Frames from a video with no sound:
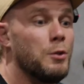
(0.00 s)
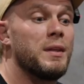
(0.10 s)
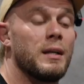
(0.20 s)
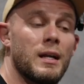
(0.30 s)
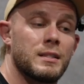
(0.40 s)
You
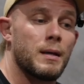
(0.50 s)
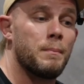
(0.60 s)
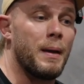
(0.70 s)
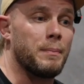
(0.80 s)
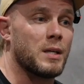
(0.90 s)
think like
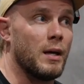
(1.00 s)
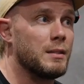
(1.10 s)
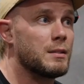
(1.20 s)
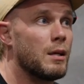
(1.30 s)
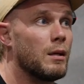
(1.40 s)
some
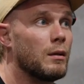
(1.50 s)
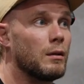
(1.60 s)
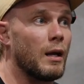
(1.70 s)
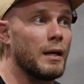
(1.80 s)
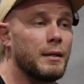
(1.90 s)
peptides,
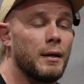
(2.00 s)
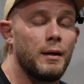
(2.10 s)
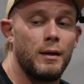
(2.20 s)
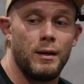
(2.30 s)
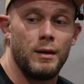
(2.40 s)
like
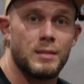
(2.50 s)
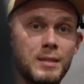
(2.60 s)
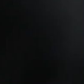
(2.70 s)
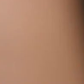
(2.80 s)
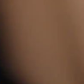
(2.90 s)

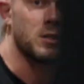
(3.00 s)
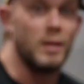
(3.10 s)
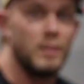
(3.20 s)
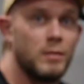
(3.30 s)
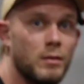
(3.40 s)

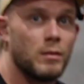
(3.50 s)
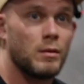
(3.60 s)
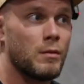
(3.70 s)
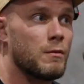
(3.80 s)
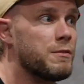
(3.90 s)
semaglutide,
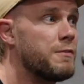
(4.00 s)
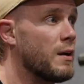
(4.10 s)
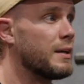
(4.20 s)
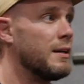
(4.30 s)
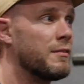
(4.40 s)

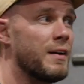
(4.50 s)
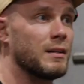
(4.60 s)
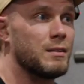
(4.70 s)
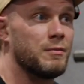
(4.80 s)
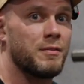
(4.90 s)
fucking
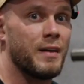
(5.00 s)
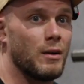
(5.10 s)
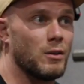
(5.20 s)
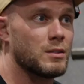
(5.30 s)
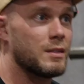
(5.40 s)
effective for fat
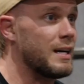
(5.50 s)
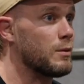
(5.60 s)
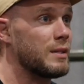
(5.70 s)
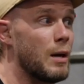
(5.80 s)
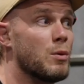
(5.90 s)
loss.
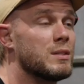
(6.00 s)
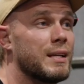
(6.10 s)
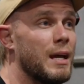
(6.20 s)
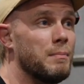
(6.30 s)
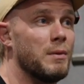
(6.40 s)
That one
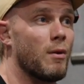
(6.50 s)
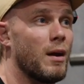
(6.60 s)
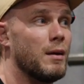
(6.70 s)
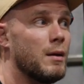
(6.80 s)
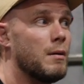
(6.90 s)
scared me,
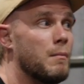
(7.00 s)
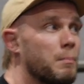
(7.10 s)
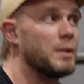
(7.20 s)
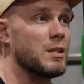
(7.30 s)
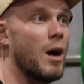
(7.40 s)
right?
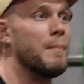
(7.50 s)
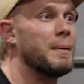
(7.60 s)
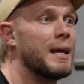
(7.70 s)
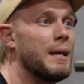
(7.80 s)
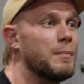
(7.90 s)
Because I
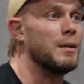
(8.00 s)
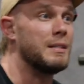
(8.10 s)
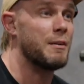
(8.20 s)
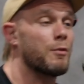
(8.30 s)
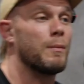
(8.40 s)
became a
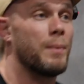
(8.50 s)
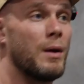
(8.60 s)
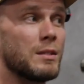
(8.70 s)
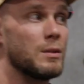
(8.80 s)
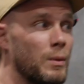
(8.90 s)
different
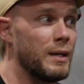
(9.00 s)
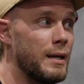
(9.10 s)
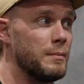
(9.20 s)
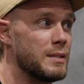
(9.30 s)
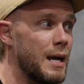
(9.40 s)
person when it
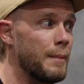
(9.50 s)
came to